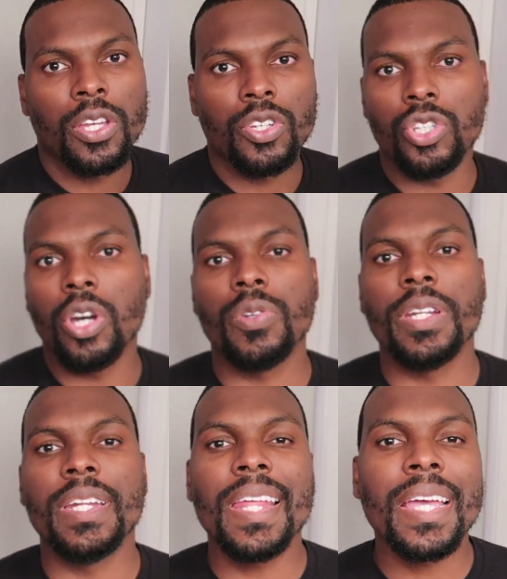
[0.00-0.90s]
You
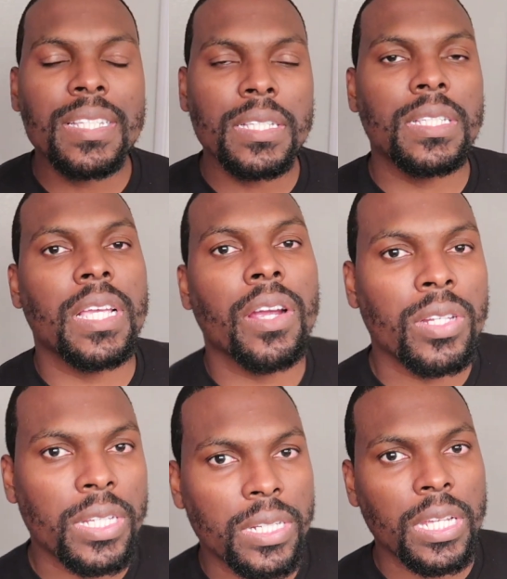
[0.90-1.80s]
don't
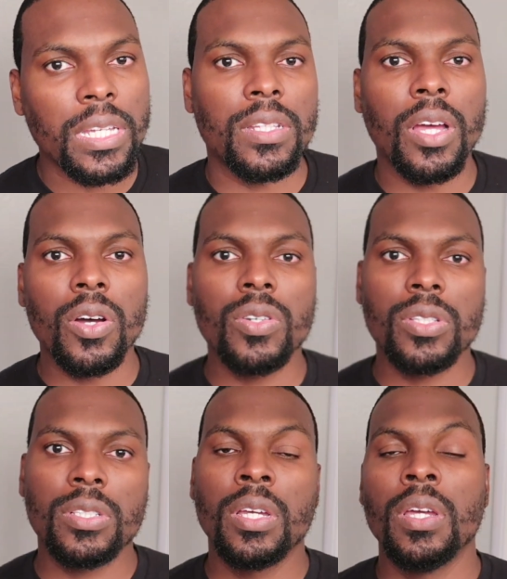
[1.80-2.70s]
necessarily need
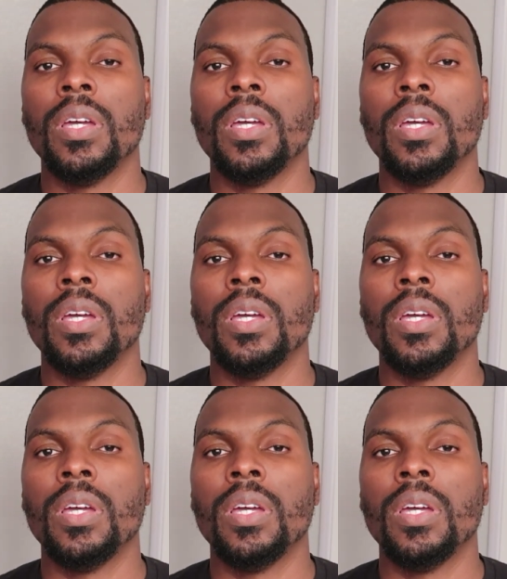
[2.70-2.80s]
those,